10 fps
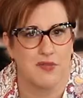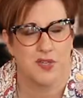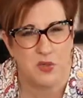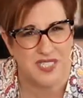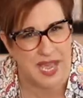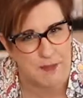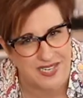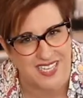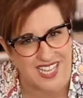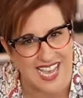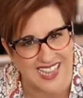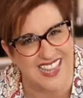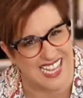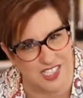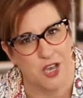If we don't tap into that, then
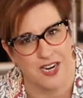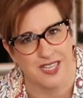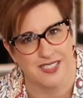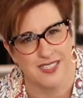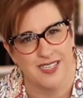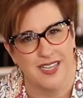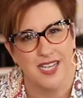that's on us.